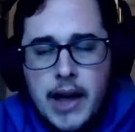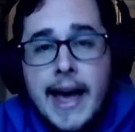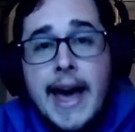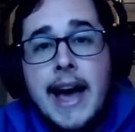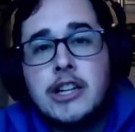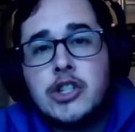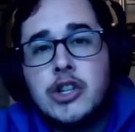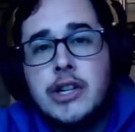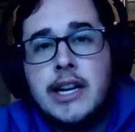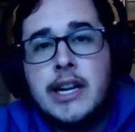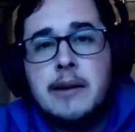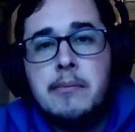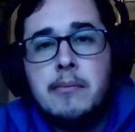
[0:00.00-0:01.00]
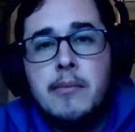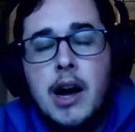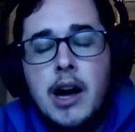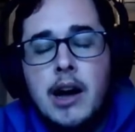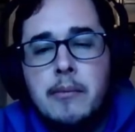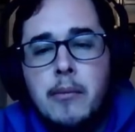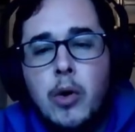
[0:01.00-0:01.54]
I actually need
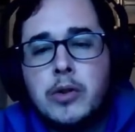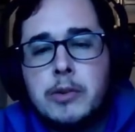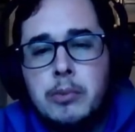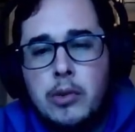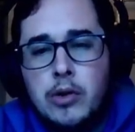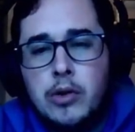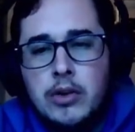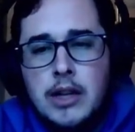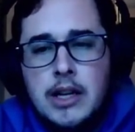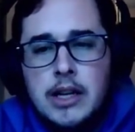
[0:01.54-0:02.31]
multiple,